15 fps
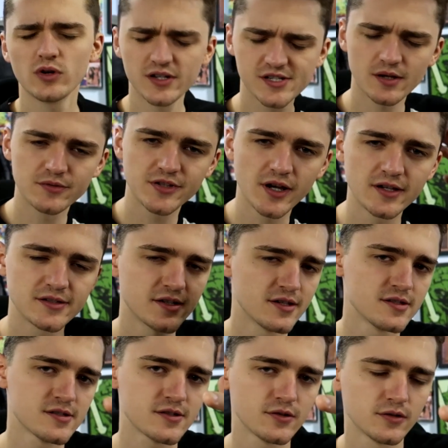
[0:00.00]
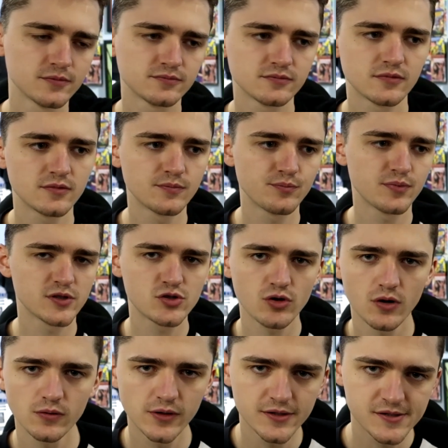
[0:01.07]
What is up, Titans or
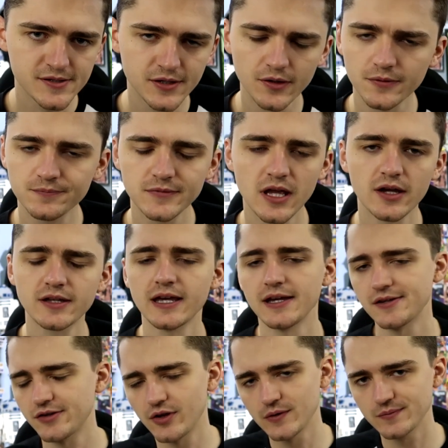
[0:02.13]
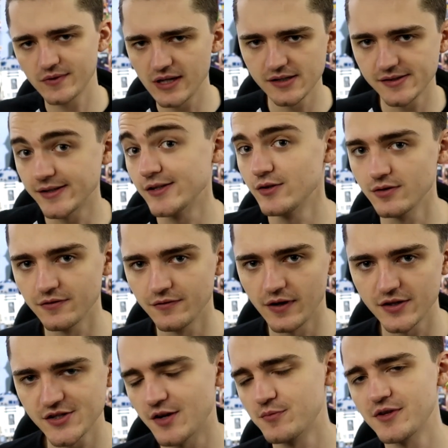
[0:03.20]
patrollers or... Okay, so DC
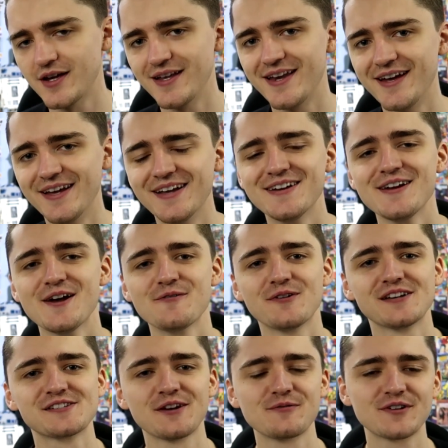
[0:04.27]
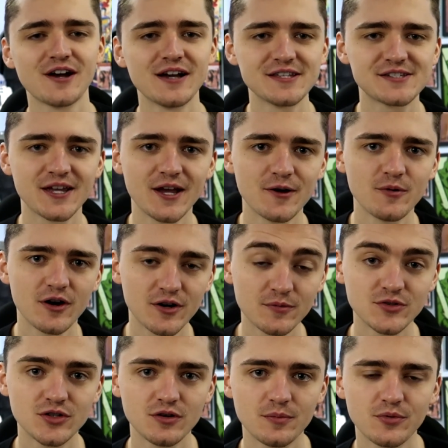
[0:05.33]
Universe update here. What is up, guys? Welcome
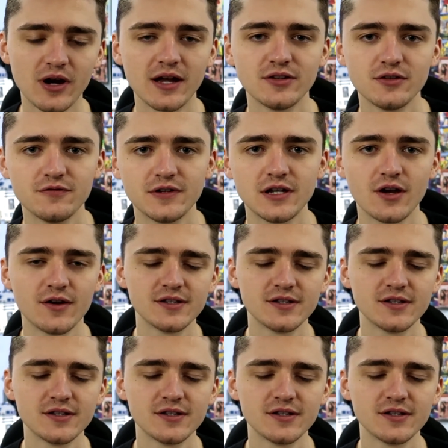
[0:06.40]
to a brand new video,